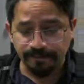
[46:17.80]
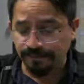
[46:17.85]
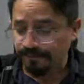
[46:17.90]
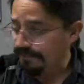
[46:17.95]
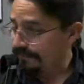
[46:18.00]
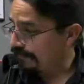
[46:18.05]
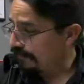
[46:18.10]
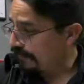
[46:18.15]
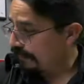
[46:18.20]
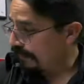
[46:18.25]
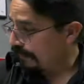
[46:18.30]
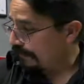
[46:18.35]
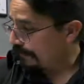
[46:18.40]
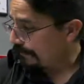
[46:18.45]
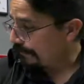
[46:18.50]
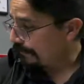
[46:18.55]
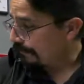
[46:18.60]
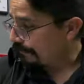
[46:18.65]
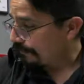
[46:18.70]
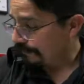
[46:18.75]
the
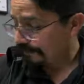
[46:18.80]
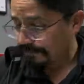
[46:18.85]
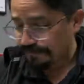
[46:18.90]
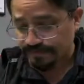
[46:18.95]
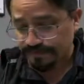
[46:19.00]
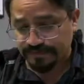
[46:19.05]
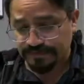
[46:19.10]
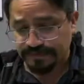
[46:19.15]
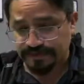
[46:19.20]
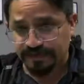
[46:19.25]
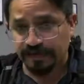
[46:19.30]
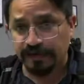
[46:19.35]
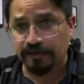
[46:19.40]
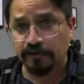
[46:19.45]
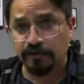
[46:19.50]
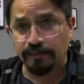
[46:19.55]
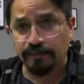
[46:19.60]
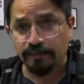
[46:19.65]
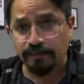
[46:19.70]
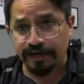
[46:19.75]

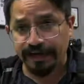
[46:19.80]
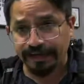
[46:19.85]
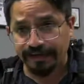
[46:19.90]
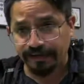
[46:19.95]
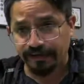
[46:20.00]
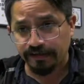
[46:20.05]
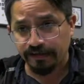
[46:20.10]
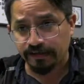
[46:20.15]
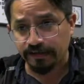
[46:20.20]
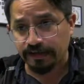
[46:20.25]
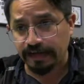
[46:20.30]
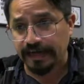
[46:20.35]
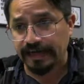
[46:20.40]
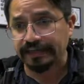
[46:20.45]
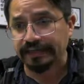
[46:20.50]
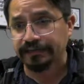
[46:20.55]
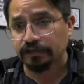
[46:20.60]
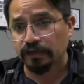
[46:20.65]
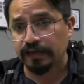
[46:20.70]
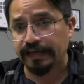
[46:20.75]
circuit breaker,
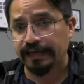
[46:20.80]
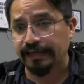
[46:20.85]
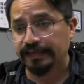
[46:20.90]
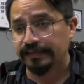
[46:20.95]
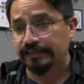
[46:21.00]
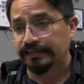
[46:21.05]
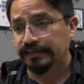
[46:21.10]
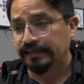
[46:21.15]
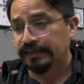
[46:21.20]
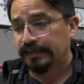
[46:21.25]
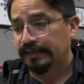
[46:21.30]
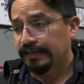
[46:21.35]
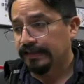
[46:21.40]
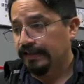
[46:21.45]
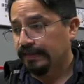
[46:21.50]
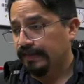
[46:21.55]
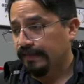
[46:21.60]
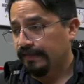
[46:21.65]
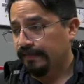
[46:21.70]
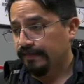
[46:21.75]
isolating
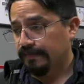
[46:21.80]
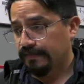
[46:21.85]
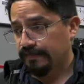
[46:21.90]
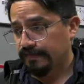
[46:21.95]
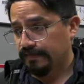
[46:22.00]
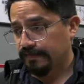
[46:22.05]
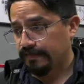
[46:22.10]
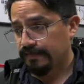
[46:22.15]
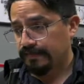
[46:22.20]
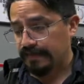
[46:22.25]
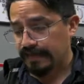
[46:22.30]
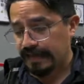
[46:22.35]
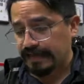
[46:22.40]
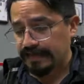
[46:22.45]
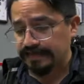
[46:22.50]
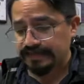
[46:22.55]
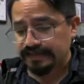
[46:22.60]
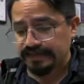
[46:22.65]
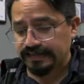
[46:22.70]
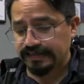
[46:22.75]
the
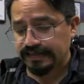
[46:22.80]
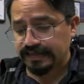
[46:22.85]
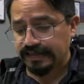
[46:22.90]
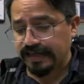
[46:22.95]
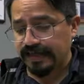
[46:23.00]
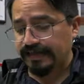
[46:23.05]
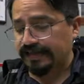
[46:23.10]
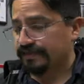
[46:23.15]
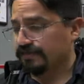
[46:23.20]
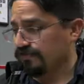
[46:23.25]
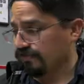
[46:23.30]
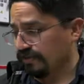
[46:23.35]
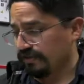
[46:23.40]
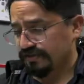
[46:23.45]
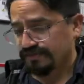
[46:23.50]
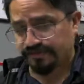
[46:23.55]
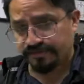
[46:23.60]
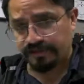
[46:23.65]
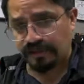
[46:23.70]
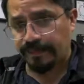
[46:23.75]
engine, and it's gonna
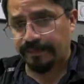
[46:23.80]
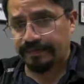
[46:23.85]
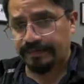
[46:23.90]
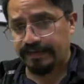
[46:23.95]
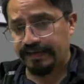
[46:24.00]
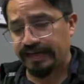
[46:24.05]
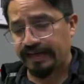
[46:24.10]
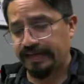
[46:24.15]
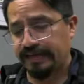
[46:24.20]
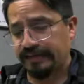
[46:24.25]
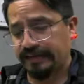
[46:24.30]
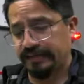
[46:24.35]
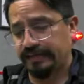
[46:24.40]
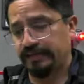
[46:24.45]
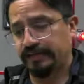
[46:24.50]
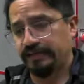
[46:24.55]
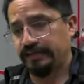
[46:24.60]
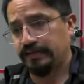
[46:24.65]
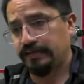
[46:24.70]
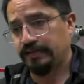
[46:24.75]
stop the engine.
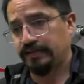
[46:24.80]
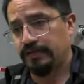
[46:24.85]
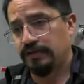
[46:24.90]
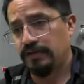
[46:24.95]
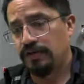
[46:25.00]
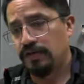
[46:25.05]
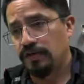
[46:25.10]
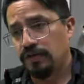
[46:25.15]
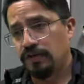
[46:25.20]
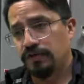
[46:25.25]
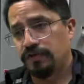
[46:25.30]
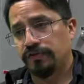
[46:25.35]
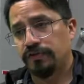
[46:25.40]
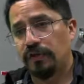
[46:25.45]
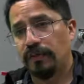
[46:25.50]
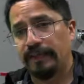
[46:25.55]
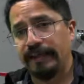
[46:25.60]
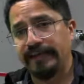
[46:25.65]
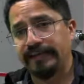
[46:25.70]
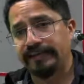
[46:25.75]
So
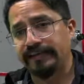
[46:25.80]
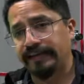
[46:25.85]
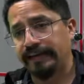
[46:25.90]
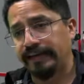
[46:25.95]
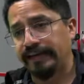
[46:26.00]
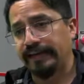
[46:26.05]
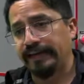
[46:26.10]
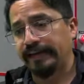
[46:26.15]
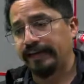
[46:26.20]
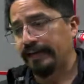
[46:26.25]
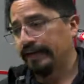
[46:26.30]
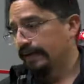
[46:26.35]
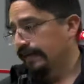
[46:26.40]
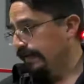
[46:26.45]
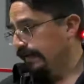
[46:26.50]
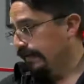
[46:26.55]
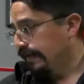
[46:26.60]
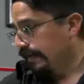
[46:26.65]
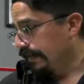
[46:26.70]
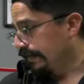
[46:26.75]
basically,
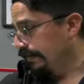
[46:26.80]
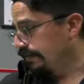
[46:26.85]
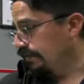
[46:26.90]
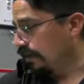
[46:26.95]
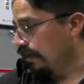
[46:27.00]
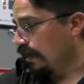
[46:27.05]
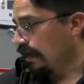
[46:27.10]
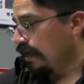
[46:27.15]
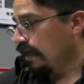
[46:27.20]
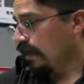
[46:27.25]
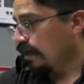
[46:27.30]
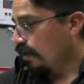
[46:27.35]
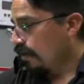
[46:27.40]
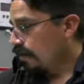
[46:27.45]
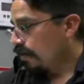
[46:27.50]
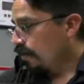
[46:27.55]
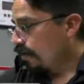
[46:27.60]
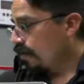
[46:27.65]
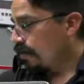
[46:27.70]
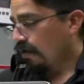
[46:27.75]
it's gonna
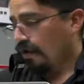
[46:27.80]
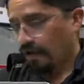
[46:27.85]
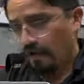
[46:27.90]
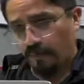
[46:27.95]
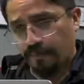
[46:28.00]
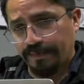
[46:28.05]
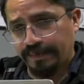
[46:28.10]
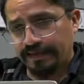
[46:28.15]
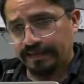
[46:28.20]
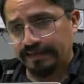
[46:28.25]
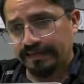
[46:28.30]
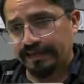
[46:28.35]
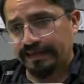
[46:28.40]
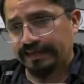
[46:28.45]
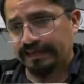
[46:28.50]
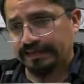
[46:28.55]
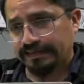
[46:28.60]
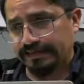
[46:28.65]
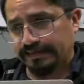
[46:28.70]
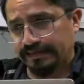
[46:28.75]
open
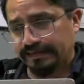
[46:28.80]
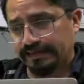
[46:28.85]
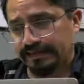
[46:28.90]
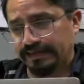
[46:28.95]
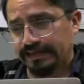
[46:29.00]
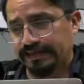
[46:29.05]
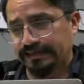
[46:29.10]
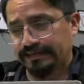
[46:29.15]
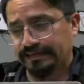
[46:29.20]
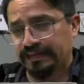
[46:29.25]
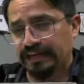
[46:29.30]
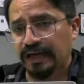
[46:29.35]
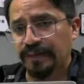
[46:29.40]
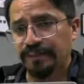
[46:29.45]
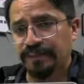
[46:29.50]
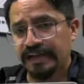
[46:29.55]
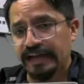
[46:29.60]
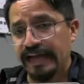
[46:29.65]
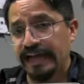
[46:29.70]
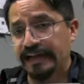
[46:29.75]
and stop
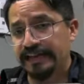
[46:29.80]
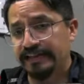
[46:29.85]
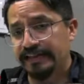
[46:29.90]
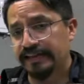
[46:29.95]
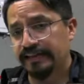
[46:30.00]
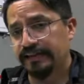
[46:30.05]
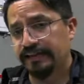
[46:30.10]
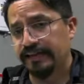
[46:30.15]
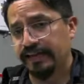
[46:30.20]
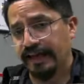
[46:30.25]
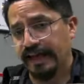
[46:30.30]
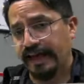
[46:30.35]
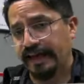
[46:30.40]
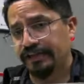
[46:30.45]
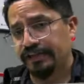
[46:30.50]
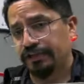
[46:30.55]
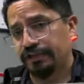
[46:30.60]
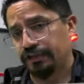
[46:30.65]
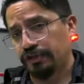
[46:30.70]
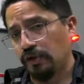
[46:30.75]
the engine
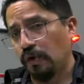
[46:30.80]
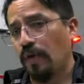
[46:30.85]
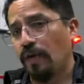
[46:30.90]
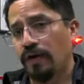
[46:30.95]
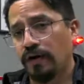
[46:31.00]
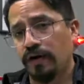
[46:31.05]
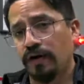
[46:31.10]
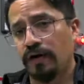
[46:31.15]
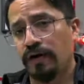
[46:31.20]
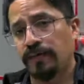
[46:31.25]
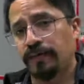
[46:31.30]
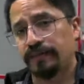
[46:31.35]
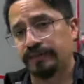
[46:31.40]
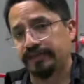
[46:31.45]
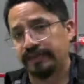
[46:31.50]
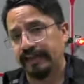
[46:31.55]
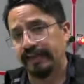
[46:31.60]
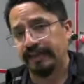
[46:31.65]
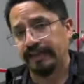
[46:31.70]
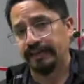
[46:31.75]
and show alarms
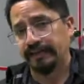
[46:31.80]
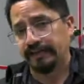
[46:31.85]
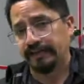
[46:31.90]
and